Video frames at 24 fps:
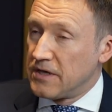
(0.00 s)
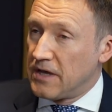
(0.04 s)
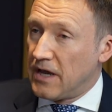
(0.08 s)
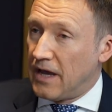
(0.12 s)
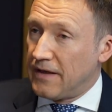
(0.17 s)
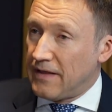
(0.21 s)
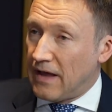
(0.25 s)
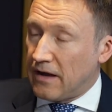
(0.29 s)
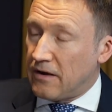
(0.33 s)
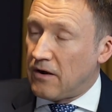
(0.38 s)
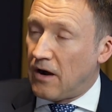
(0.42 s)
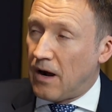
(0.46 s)

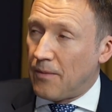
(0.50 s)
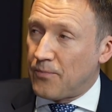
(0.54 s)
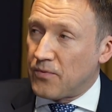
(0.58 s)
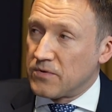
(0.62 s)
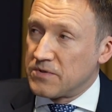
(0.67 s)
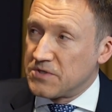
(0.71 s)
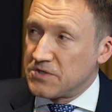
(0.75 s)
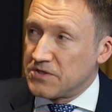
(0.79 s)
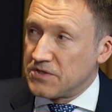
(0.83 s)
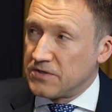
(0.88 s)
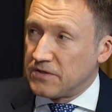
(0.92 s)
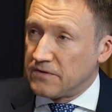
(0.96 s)
And that copper
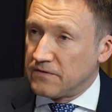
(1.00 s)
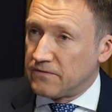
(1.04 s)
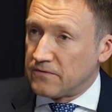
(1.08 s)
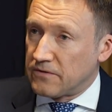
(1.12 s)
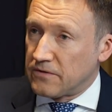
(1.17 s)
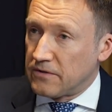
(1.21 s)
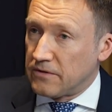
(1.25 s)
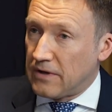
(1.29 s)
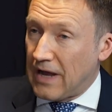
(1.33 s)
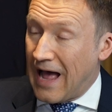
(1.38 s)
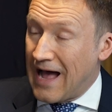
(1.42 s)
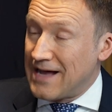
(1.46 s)
and
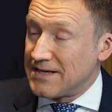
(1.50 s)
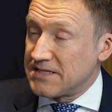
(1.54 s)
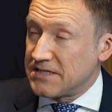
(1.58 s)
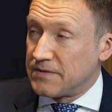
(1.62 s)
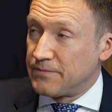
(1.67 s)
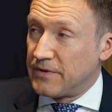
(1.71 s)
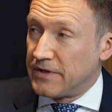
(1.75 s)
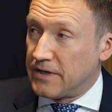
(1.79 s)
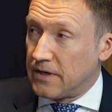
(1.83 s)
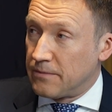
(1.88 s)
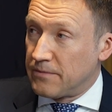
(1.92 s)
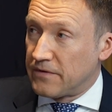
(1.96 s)
silver has to
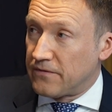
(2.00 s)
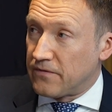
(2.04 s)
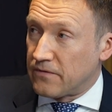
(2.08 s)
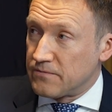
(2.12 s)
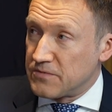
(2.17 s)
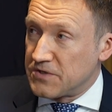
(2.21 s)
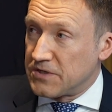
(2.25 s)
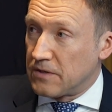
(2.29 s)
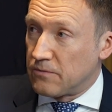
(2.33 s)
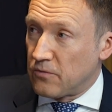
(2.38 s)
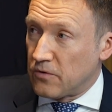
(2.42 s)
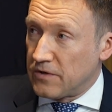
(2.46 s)
be coming from
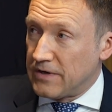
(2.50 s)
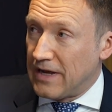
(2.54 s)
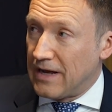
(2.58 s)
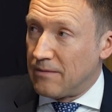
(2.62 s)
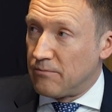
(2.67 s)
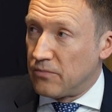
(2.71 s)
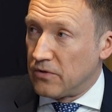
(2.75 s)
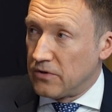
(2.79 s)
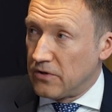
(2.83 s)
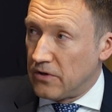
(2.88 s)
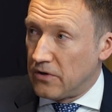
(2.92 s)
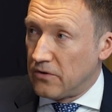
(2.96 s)
somewhere down
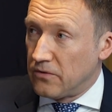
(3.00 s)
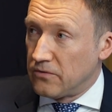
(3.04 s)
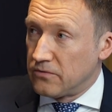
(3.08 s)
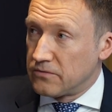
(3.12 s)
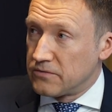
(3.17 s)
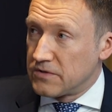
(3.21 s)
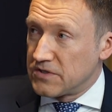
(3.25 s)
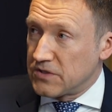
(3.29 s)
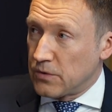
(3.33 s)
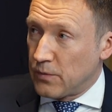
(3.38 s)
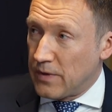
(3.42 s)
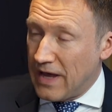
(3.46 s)
below.
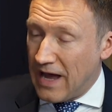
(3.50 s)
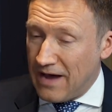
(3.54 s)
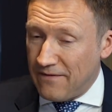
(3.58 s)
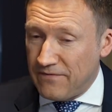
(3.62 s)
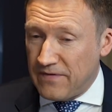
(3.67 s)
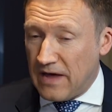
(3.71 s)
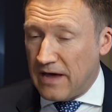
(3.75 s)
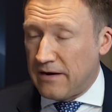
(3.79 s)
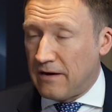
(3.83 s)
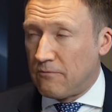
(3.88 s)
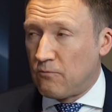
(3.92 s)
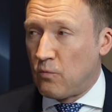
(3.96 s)
So we have
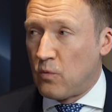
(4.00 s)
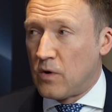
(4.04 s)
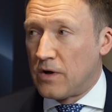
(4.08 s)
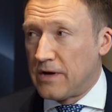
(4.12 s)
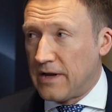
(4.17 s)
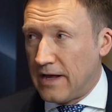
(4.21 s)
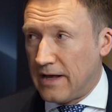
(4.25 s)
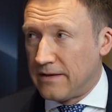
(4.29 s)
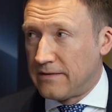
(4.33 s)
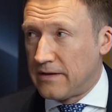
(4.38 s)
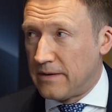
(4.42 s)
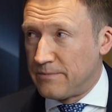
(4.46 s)
that on one
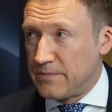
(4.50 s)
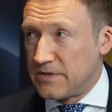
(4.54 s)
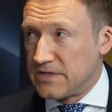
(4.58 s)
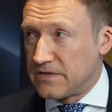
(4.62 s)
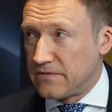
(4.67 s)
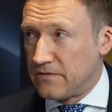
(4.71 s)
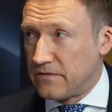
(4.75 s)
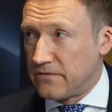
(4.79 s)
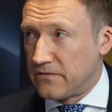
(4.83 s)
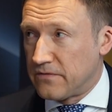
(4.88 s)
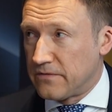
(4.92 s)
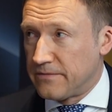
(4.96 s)
hand, that piece
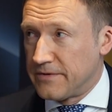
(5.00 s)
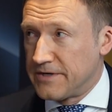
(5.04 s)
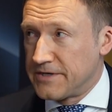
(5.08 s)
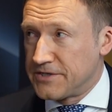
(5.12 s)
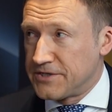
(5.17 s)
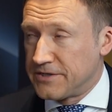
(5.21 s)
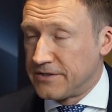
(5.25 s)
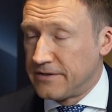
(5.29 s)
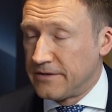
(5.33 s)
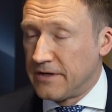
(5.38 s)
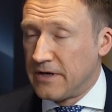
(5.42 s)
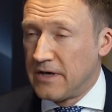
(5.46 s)
of
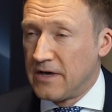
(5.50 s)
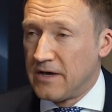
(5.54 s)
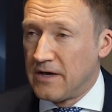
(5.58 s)
information.